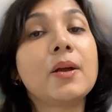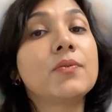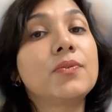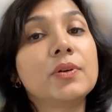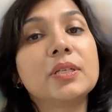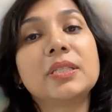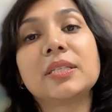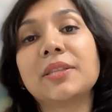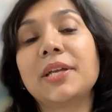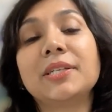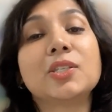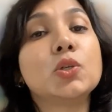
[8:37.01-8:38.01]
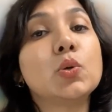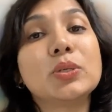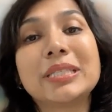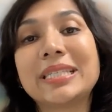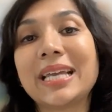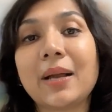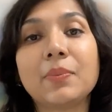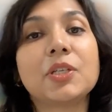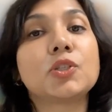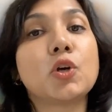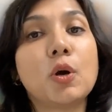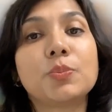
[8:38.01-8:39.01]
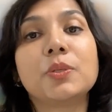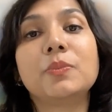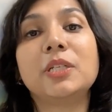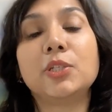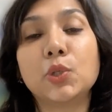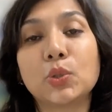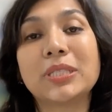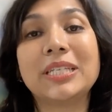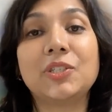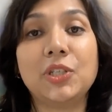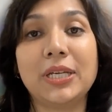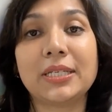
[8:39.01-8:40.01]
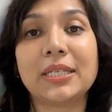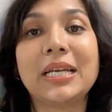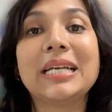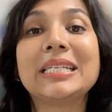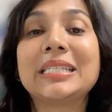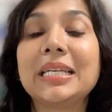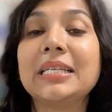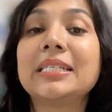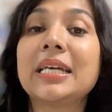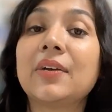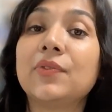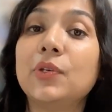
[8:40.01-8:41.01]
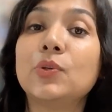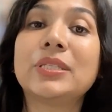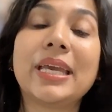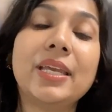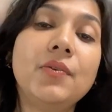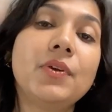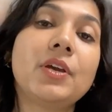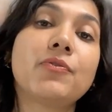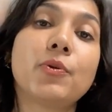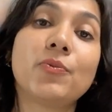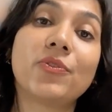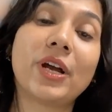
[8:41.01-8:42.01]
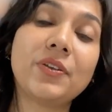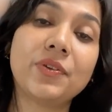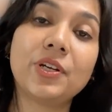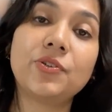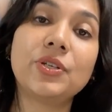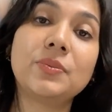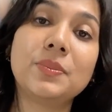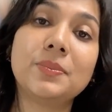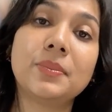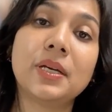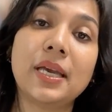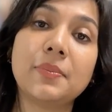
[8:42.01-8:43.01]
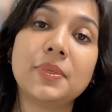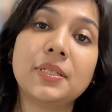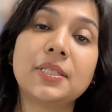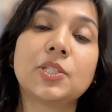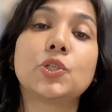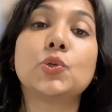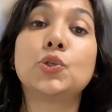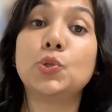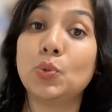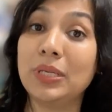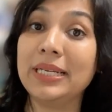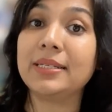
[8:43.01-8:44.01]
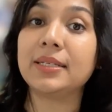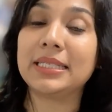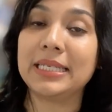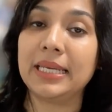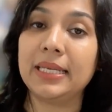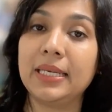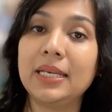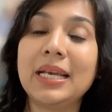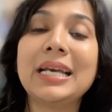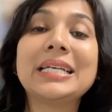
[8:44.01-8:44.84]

First, there is no established optimal dosage yet. Studies have used anywhere from 500 mLs to 2 liters daily.